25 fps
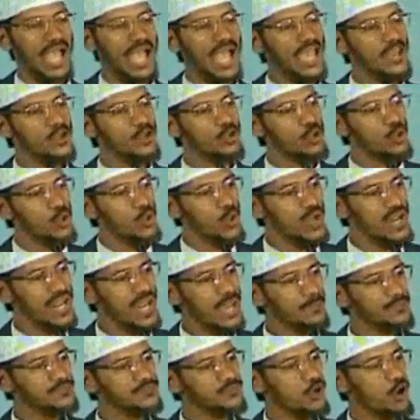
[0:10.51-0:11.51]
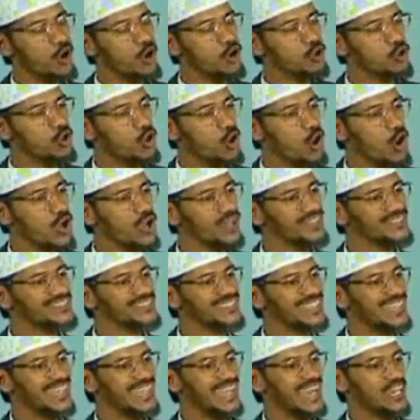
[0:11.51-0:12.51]
and overlaps or coils
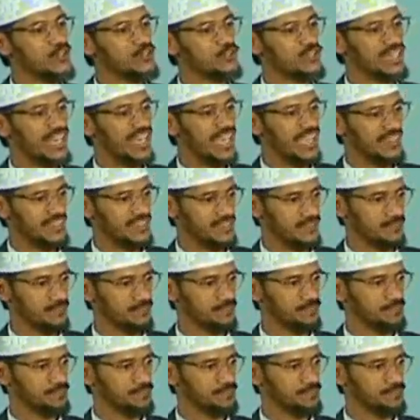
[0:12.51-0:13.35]
the day unto the night.